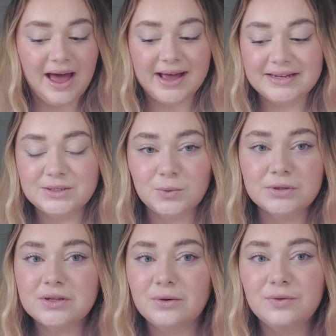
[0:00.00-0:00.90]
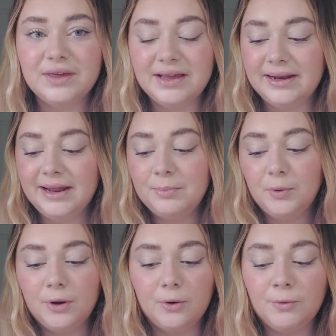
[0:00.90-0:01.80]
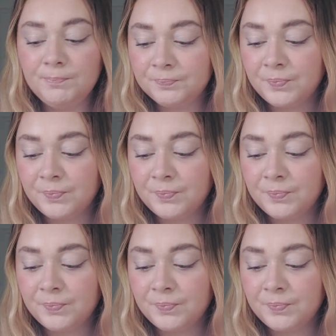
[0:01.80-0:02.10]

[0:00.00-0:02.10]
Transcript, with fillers: And also the lip oil